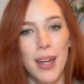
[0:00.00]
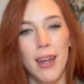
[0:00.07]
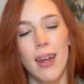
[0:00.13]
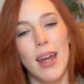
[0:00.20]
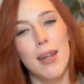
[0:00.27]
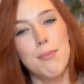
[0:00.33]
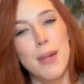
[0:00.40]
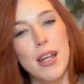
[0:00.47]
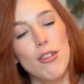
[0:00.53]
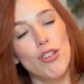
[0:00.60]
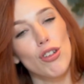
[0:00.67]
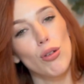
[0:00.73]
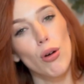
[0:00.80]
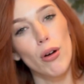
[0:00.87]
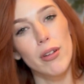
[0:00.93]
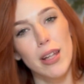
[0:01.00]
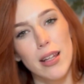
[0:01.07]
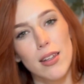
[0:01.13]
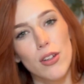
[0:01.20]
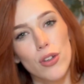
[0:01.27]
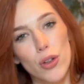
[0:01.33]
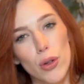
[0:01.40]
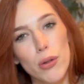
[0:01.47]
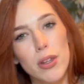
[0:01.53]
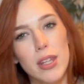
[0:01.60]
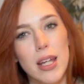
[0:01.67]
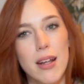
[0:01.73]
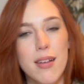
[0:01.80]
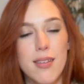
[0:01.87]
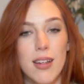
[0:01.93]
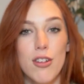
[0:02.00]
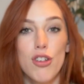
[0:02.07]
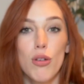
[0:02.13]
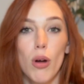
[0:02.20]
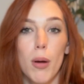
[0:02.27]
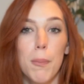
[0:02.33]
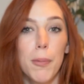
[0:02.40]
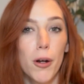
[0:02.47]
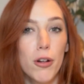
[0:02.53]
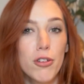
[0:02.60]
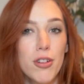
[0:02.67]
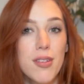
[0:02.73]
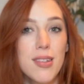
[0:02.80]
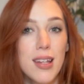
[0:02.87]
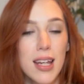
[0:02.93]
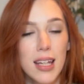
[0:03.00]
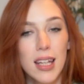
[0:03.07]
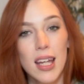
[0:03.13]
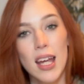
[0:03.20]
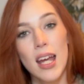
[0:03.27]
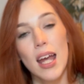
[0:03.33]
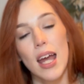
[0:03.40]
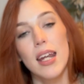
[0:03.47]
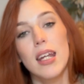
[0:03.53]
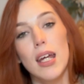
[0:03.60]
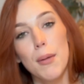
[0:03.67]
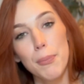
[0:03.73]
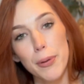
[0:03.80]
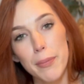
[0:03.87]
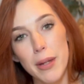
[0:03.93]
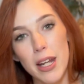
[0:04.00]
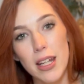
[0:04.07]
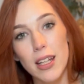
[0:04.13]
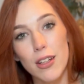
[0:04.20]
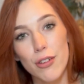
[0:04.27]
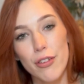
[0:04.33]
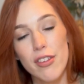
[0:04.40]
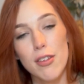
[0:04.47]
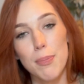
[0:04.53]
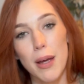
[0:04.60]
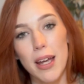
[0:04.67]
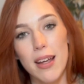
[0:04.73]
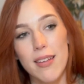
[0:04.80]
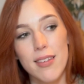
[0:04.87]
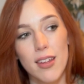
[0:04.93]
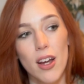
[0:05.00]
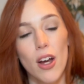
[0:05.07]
and make sure that the new things that you are purchasing and implementing in your space